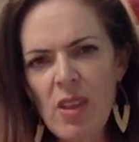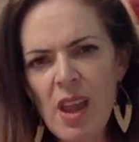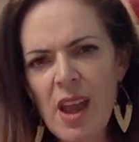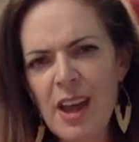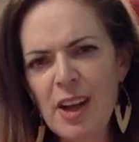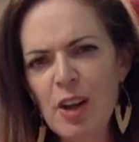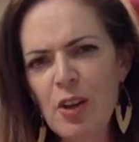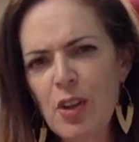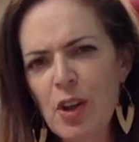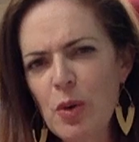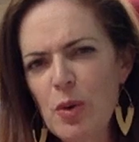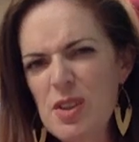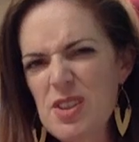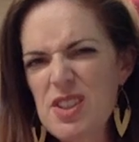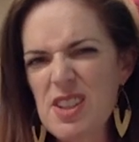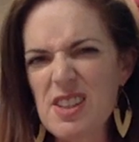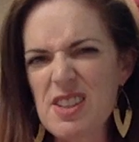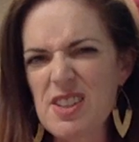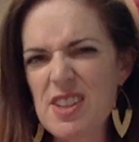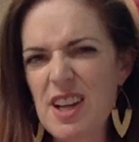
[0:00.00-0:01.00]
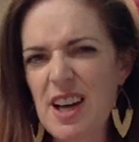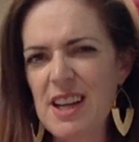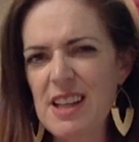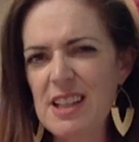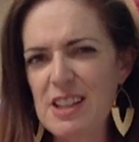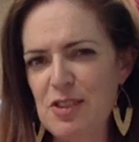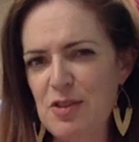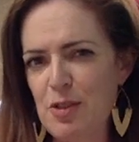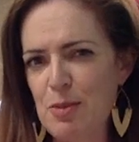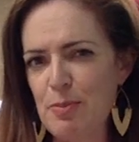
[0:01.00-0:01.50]
And although it's a slightly
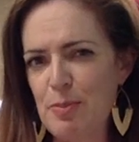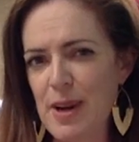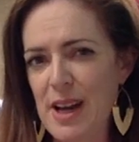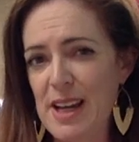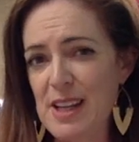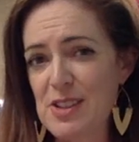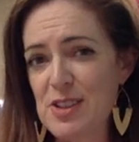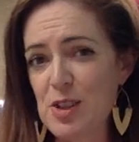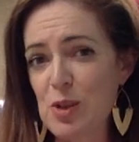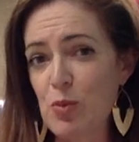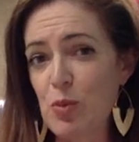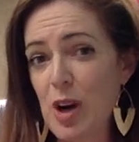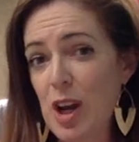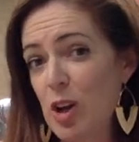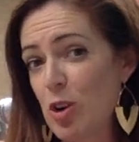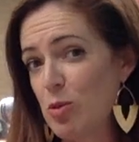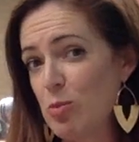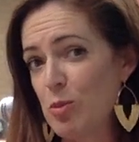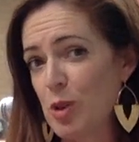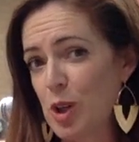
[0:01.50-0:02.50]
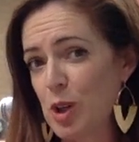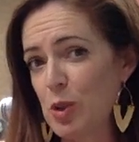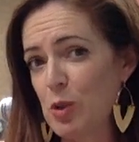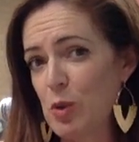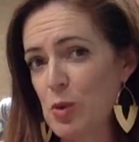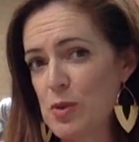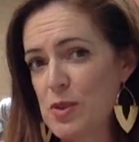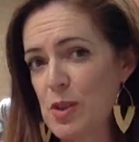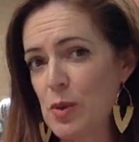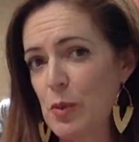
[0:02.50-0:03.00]
different base, the rayon
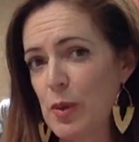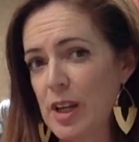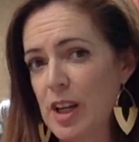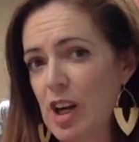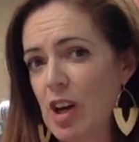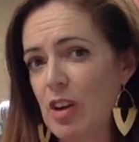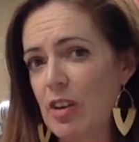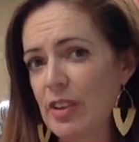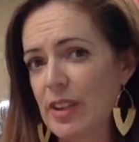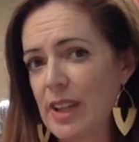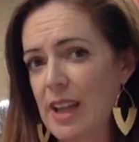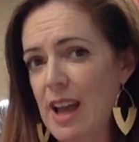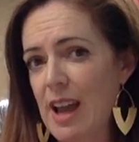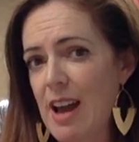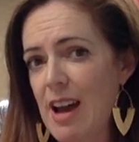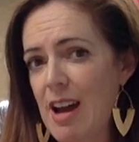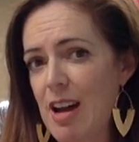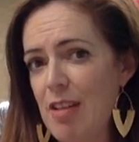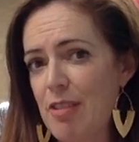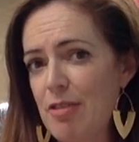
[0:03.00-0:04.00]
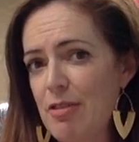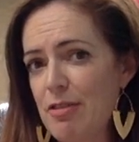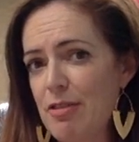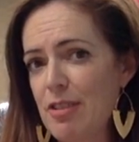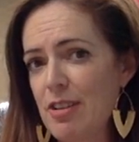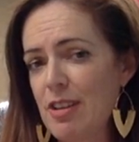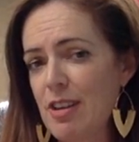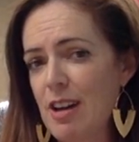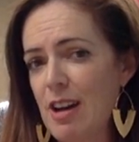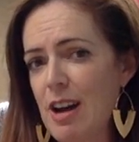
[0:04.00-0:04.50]
modals that we currently have
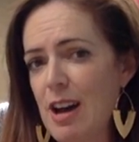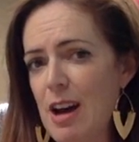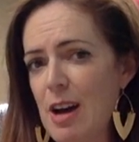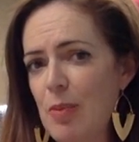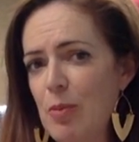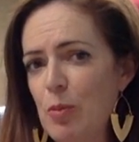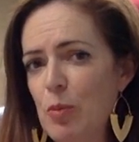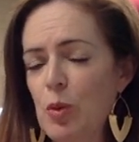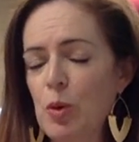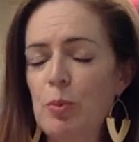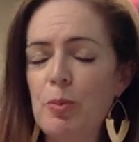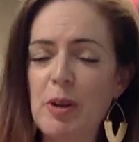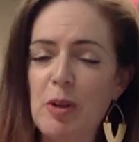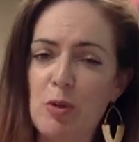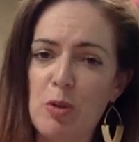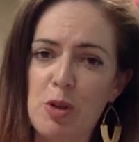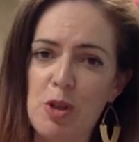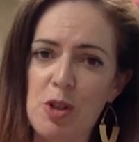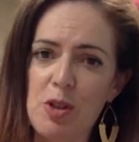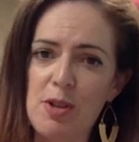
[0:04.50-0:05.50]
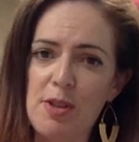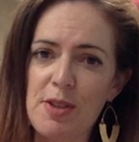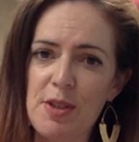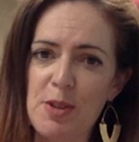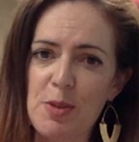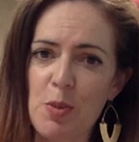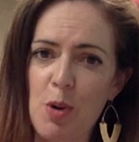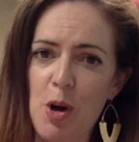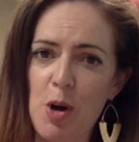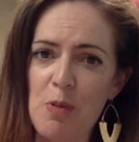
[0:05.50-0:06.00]
will be reduced
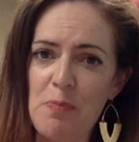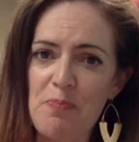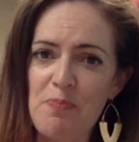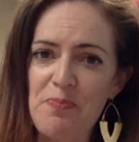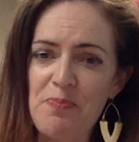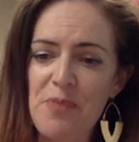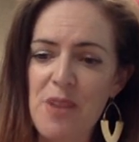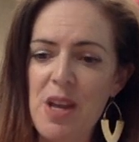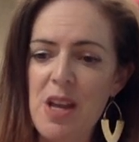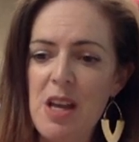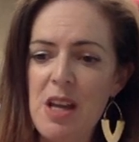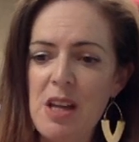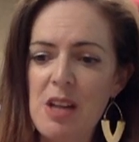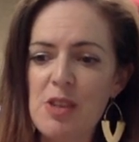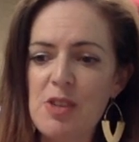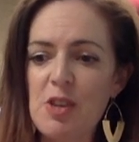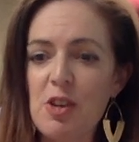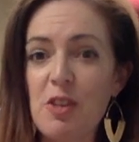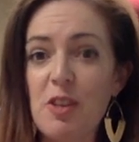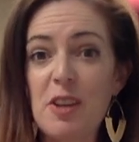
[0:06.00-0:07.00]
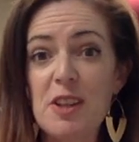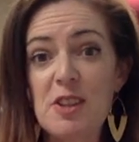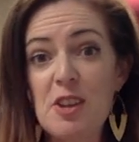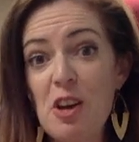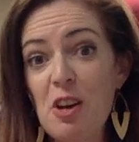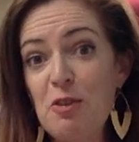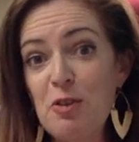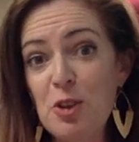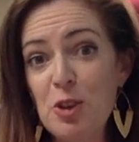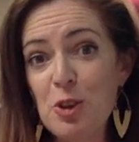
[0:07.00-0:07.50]
as well. So there's
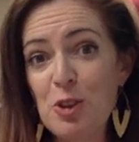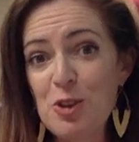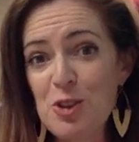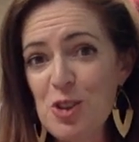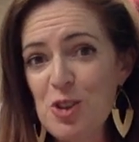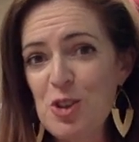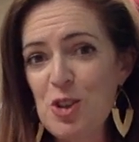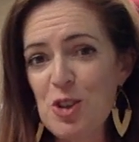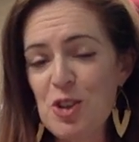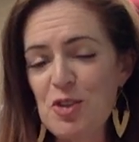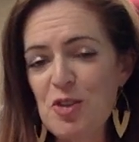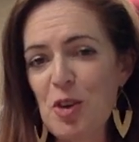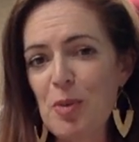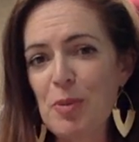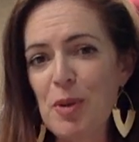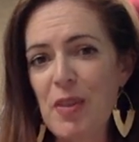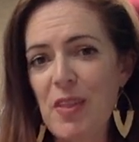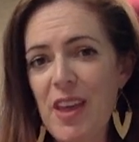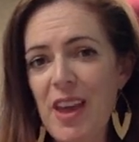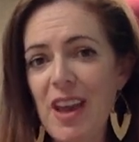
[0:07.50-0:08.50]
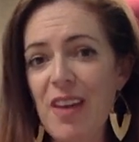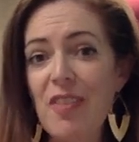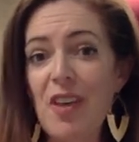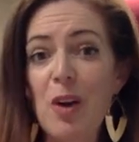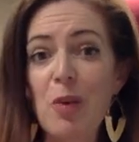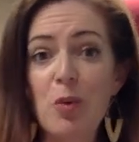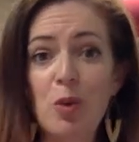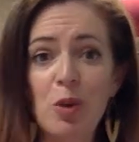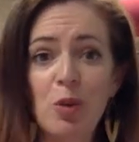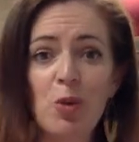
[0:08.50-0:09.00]
a few to choose from in there.
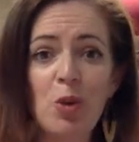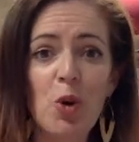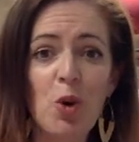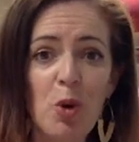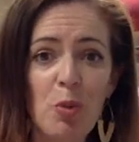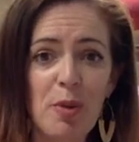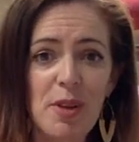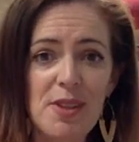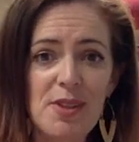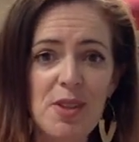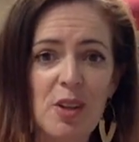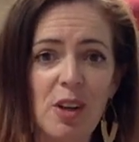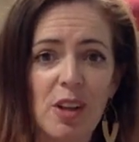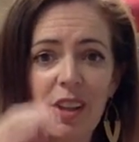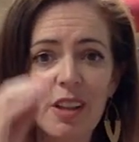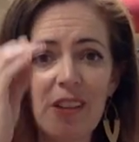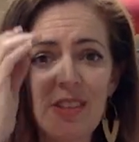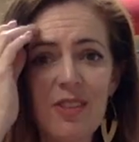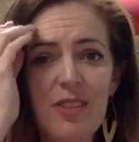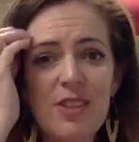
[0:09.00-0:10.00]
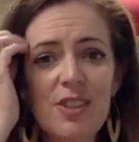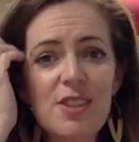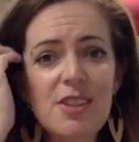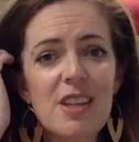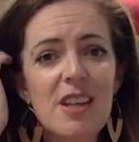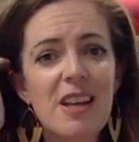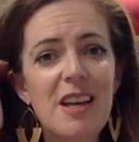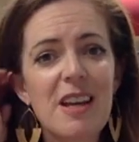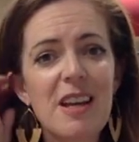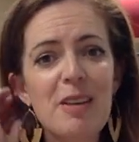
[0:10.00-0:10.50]
They will all be solids,
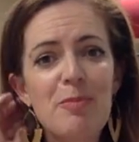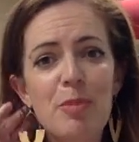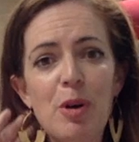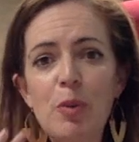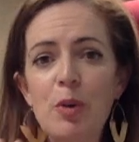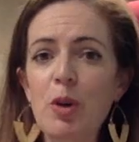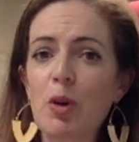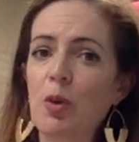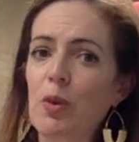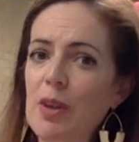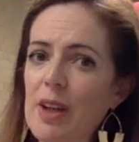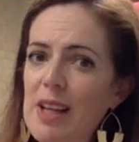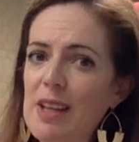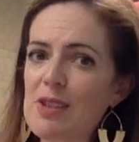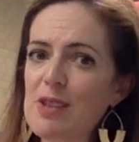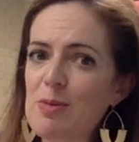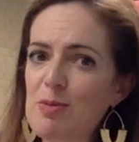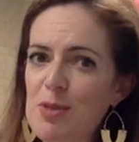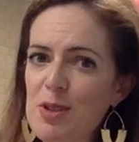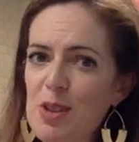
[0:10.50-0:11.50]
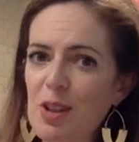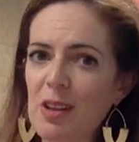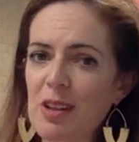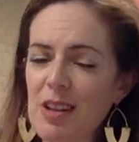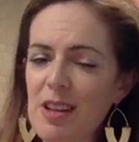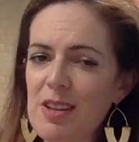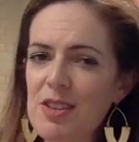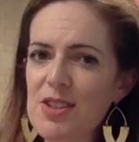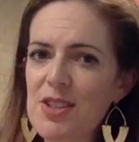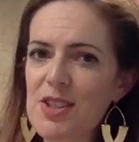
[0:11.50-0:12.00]
but we all need some
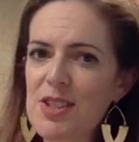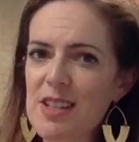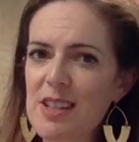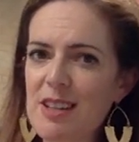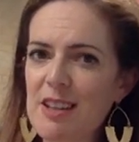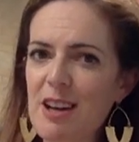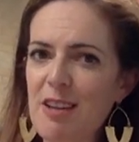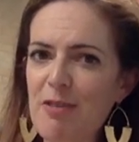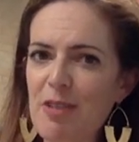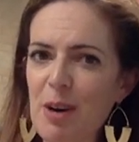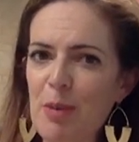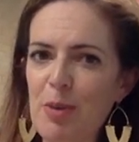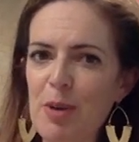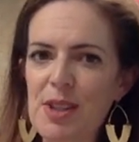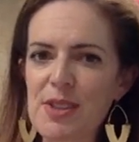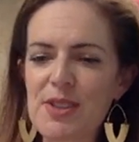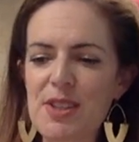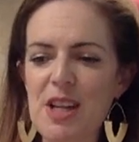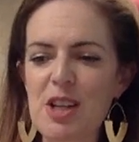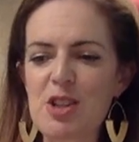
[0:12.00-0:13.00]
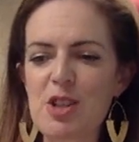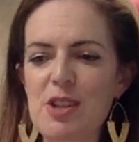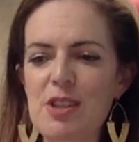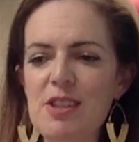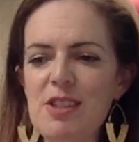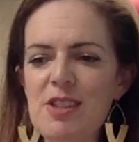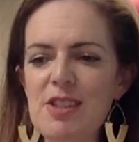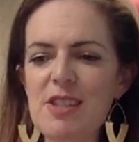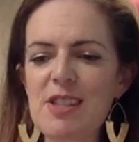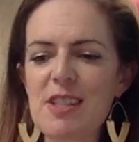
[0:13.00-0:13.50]
solids in our fabric
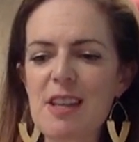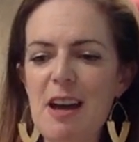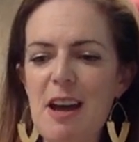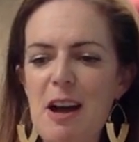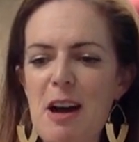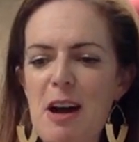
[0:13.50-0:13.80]
stashes.